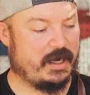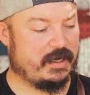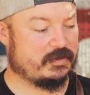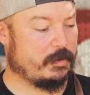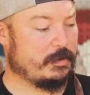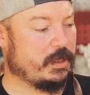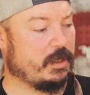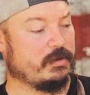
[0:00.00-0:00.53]

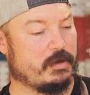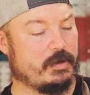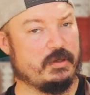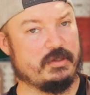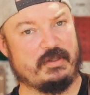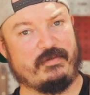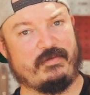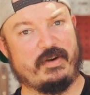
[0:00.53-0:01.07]
So I'm gonna go throw
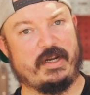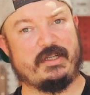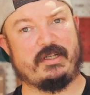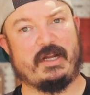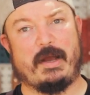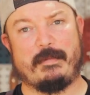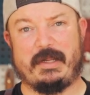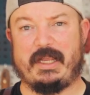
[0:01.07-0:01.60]
those in the fridge.
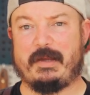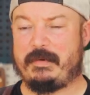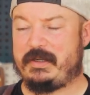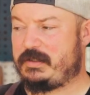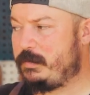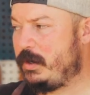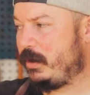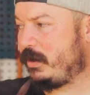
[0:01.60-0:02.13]
I'm gonna get my
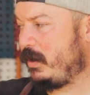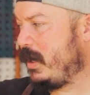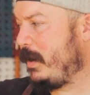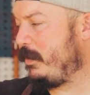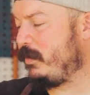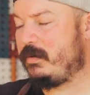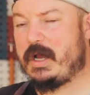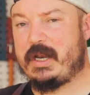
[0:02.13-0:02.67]
smoker
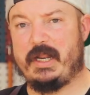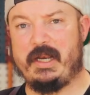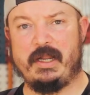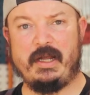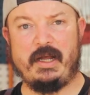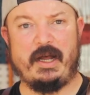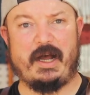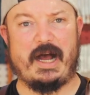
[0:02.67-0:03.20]
up and running.
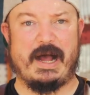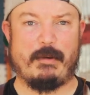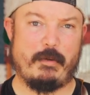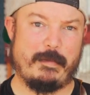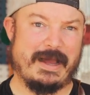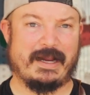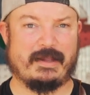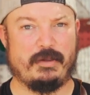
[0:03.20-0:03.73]
We'll
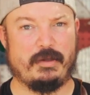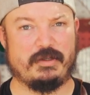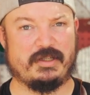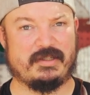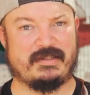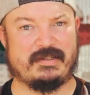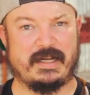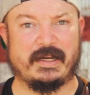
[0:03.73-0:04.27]
be back with you in
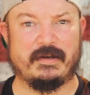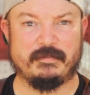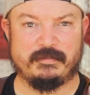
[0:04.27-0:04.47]
just a second.